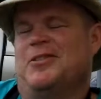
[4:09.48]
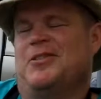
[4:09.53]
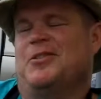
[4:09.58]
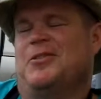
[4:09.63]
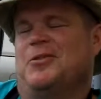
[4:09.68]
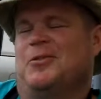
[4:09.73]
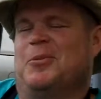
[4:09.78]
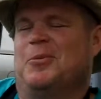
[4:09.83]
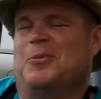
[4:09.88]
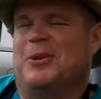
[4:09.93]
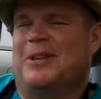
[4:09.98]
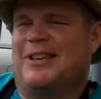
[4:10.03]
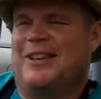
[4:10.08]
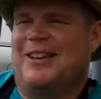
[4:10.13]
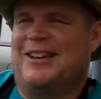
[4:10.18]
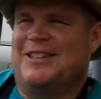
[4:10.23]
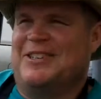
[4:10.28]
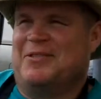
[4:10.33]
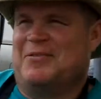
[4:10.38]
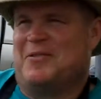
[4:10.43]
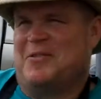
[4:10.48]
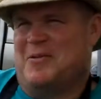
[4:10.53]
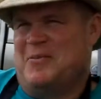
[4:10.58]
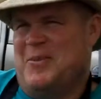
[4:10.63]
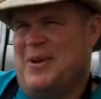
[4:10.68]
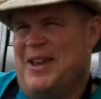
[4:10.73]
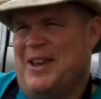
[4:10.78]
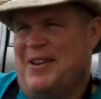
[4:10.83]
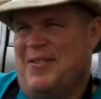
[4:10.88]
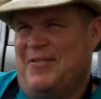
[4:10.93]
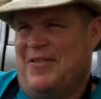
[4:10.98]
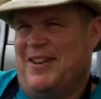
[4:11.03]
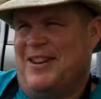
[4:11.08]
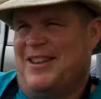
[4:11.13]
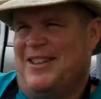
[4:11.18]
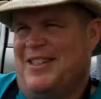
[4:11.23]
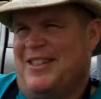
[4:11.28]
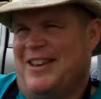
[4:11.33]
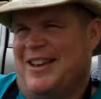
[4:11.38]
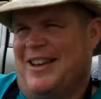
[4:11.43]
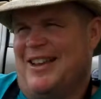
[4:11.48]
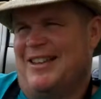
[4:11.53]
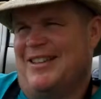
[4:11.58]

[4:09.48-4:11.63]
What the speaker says: She's normally gunning for me, if anything.